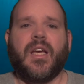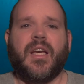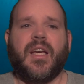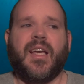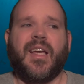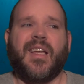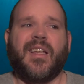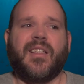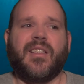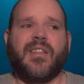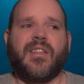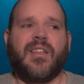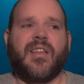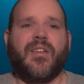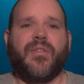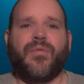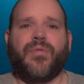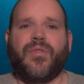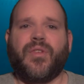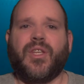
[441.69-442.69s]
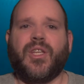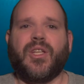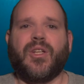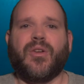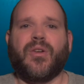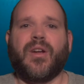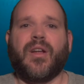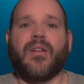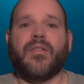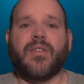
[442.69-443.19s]
And if you
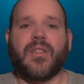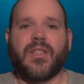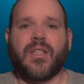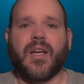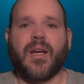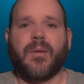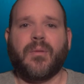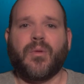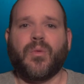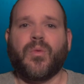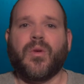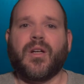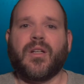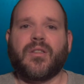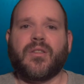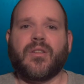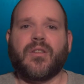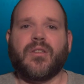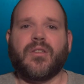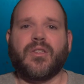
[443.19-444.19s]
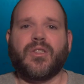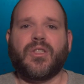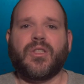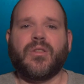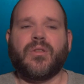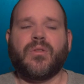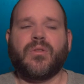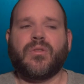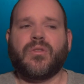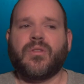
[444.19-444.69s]
don't have the time to watch all the
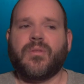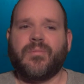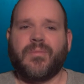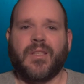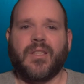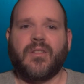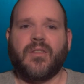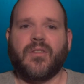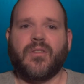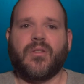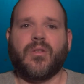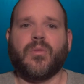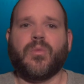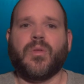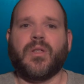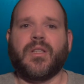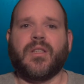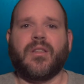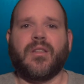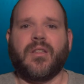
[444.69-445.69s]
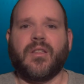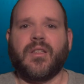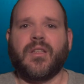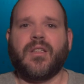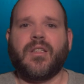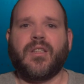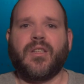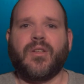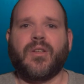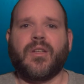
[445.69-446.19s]
shows, this is the one
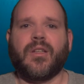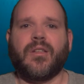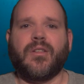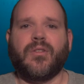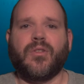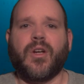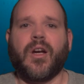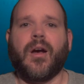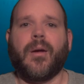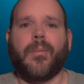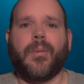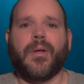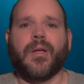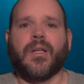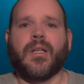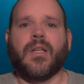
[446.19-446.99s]
that you can drop.